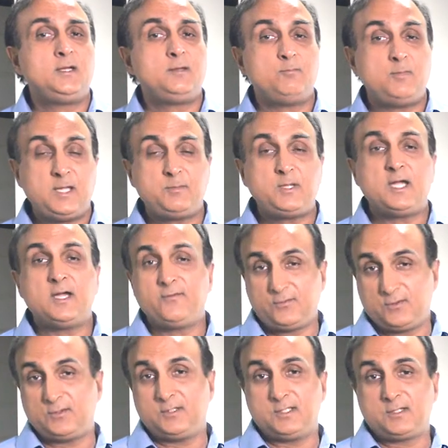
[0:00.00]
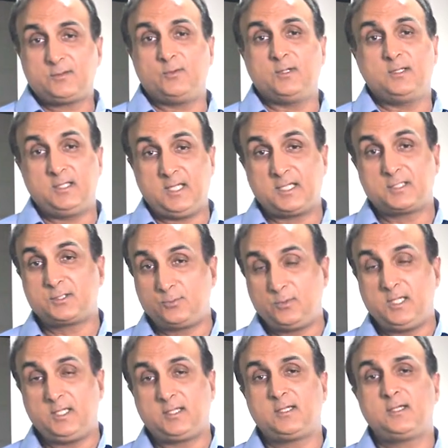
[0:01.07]
maybe after this one next
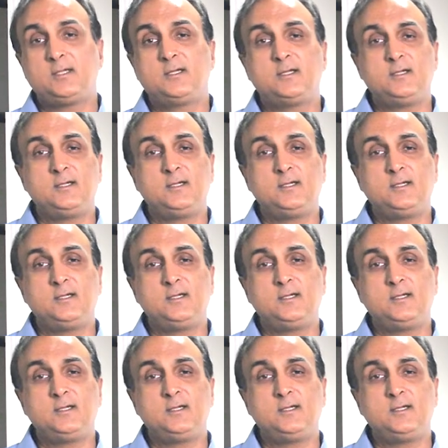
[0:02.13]
week.